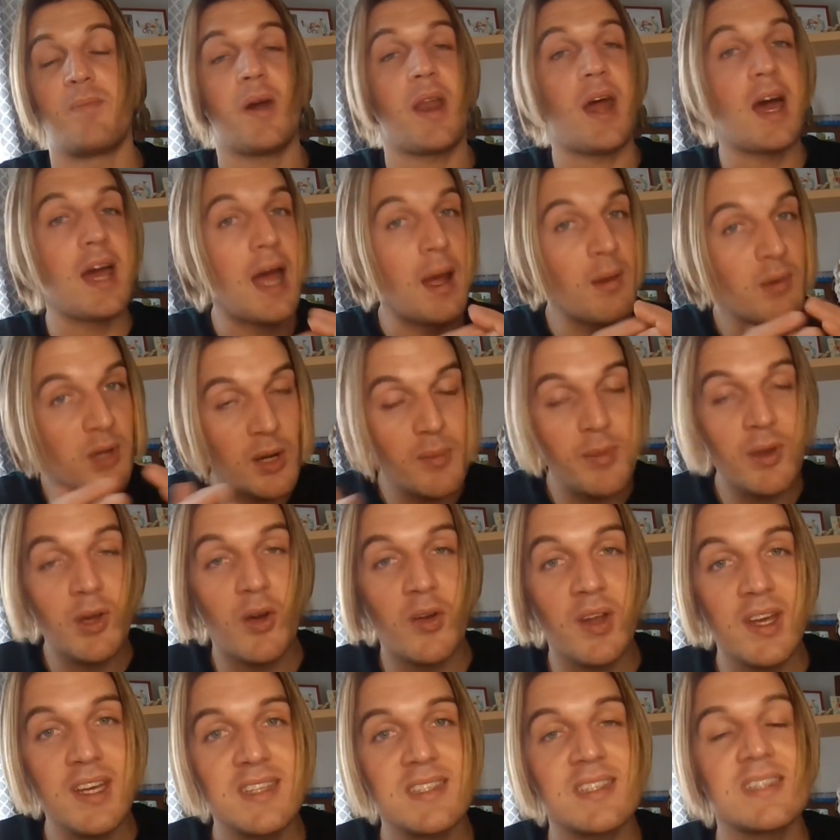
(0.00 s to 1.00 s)
But I am going to be
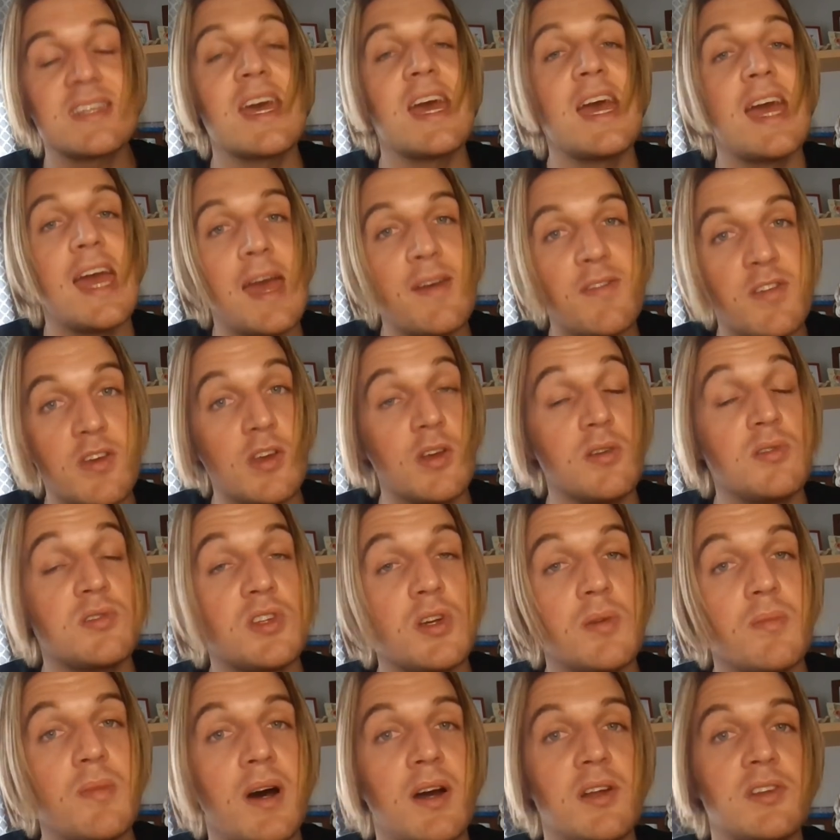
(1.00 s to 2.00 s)
honest, if you use
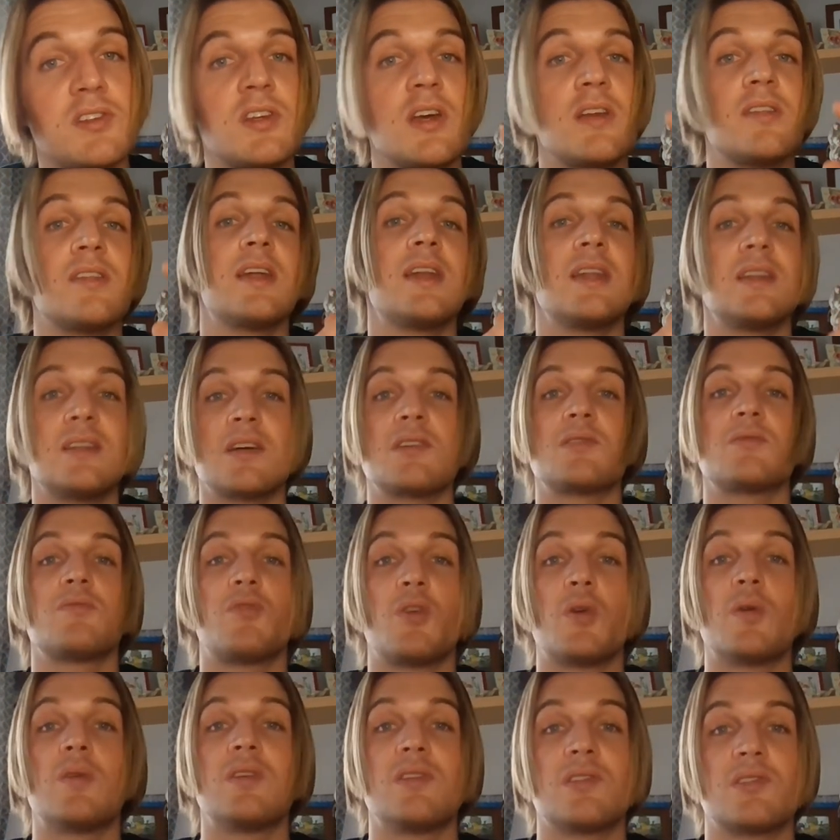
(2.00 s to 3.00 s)
too much, then it does
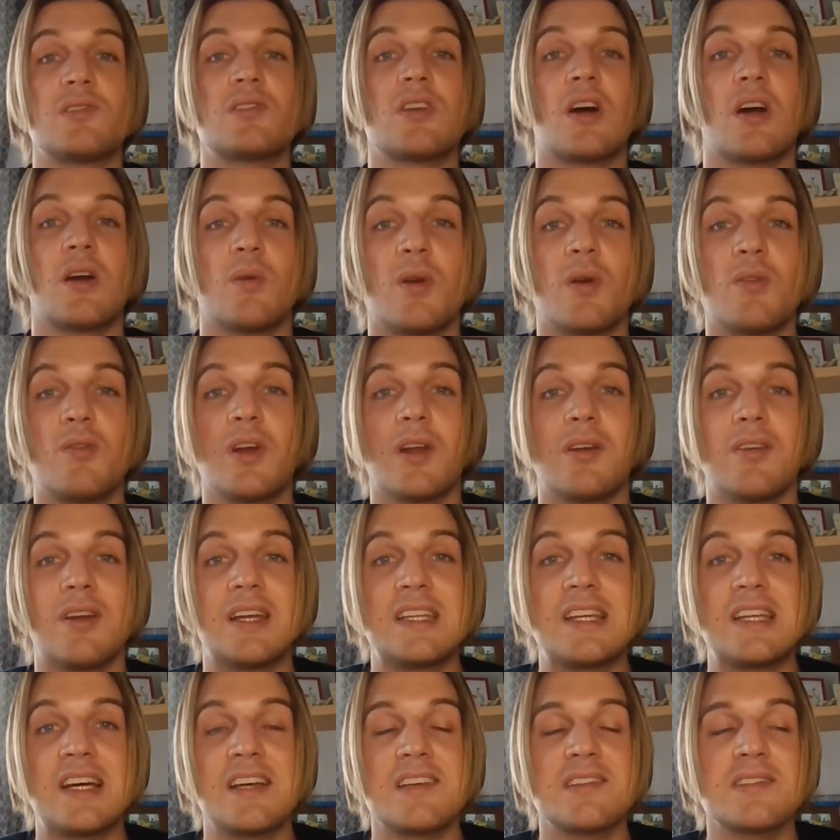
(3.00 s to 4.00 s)
ruin your style. It really,
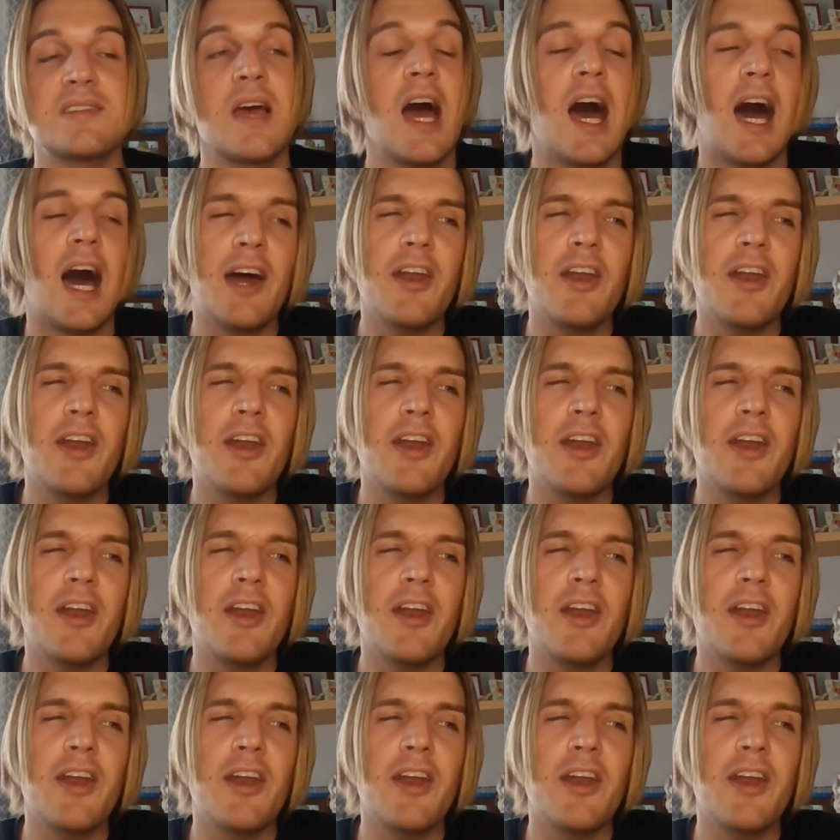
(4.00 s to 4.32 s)
really does.